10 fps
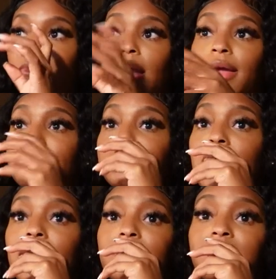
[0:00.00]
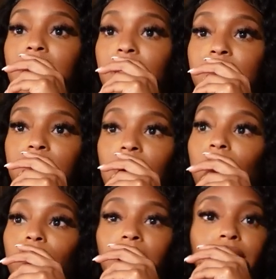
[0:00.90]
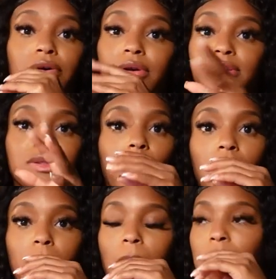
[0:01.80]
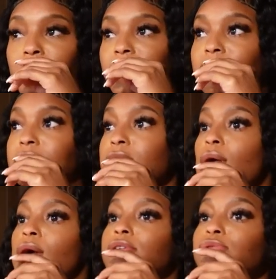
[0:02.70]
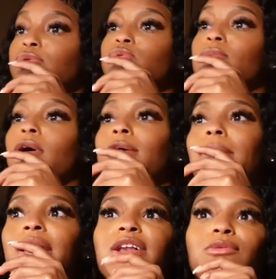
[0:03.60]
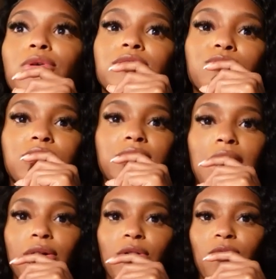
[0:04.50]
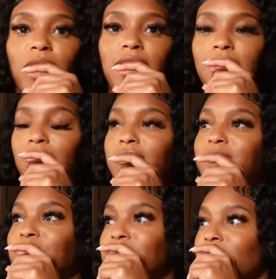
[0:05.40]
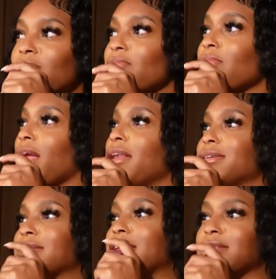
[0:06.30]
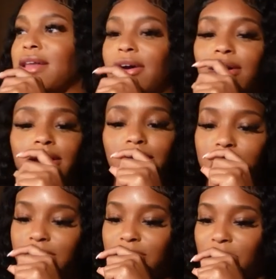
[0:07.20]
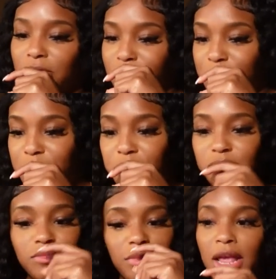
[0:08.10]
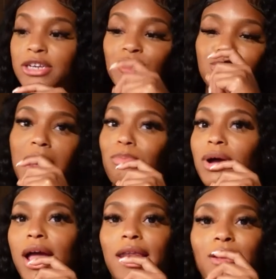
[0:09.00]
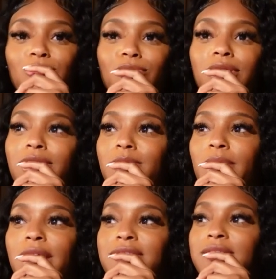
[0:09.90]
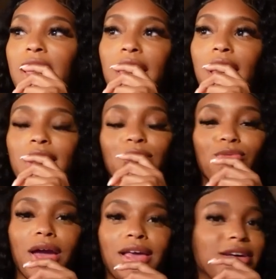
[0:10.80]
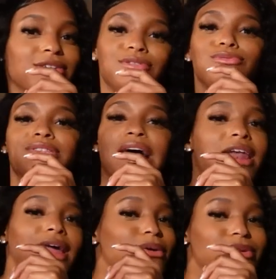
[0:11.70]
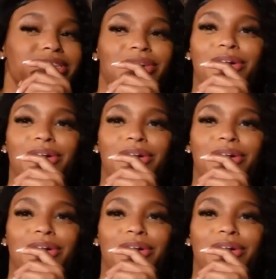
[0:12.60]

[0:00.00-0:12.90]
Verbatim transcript: I guess he had been sitting in his car waiting on us to walk by or whatever. As soon as we walked by, he didn't roll his window down, gonna wave. I'm gonna talk to you about, I hit this nigga go. She was like, bro, act like you um can't act like you can't hear. Do sign language, do